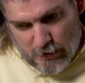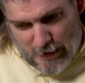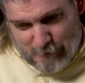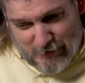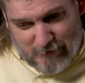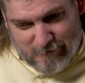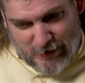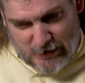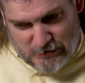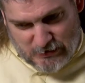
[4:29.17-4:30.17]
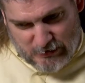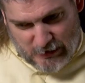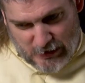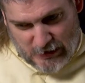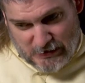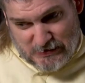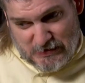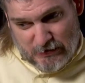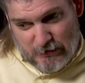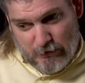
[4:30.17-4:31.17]
Coming of age in the
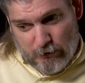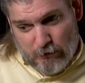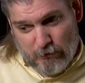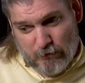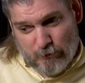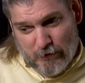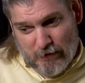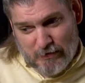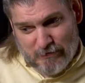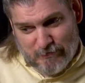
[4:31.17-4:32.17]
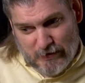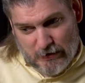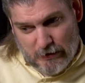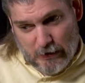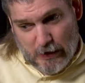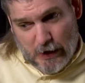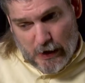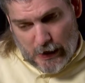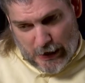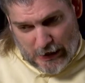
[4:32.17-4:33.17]
80s, in the early part of the
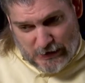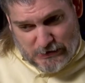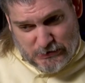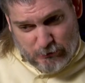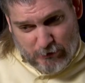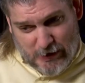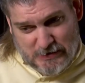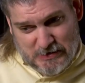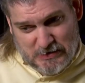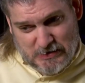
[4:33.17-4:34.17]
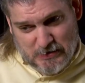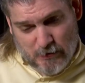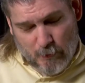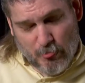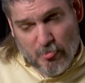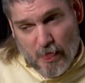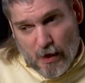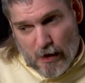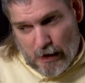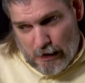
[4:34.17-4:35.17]
AIDS crisis,
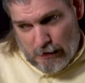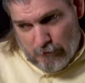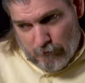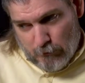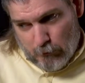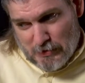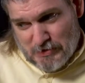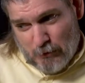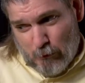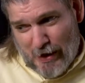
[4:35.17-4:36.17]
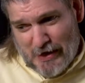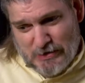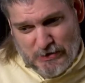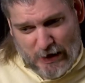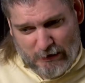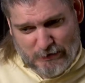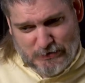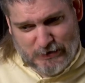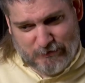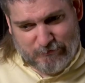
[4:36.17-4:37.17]
was quite
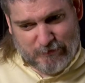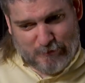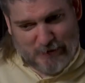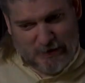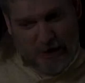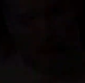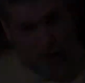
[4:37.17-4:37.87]
challenging for me.